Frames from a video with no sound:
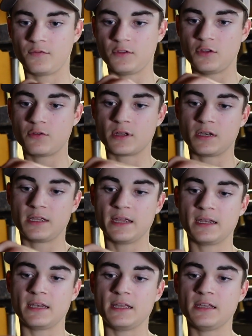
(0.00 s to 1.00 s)
you can
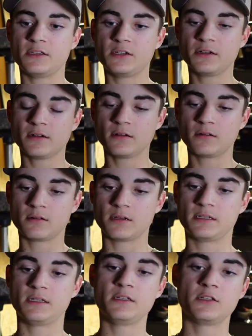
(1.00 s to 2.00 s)
get it easier.
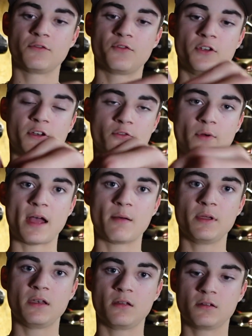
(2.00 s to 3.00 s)
It's easier for you to grab
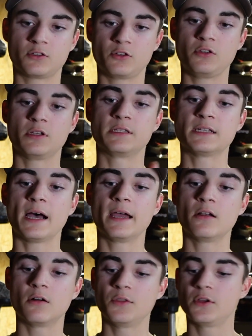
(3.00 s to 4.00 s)
it, so you can tie
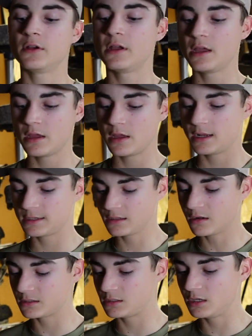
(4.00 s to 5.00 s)
it on there. It's
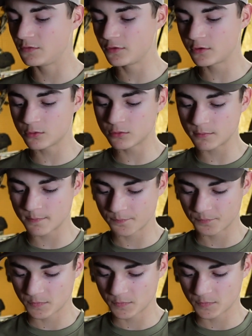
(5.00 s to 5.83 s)
not as difficult.